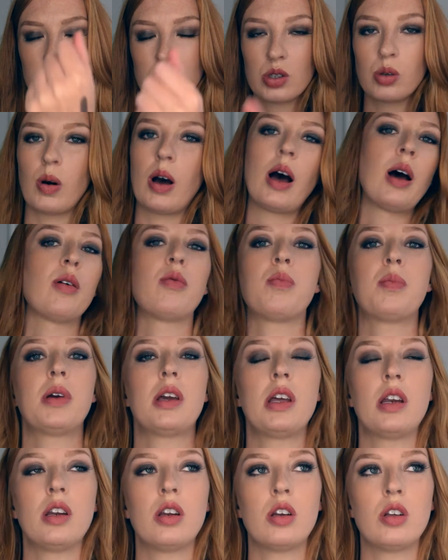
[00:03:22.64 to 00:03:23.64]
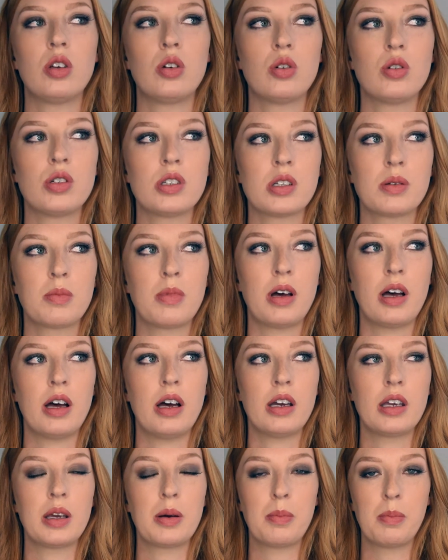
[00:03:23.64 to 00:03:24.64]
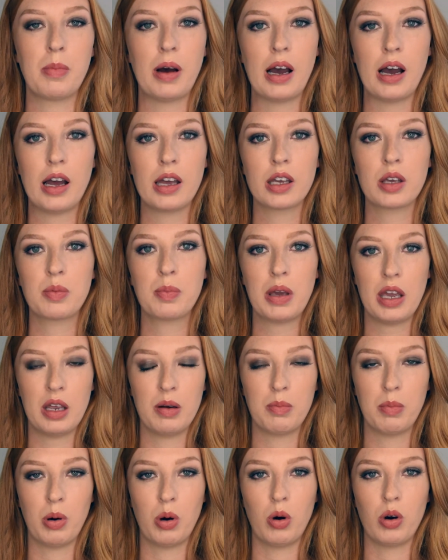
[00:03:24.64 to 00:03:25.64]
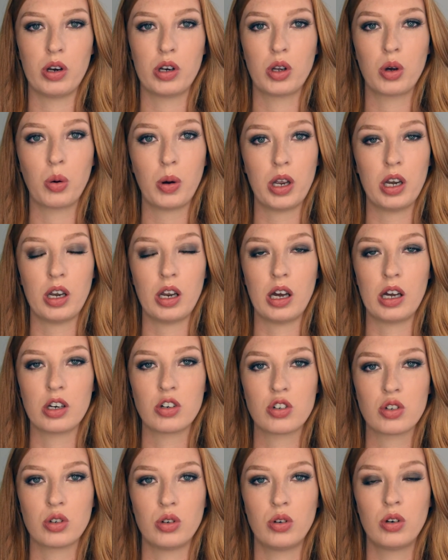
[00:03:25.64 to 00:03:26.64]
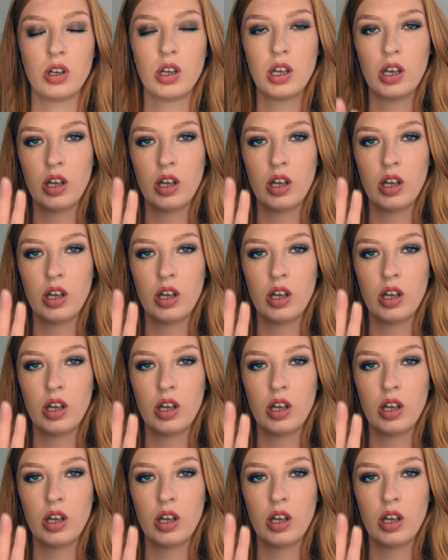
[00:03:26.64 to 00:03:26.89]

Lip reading: So I've been using my MAC paint pot in Quite Natural,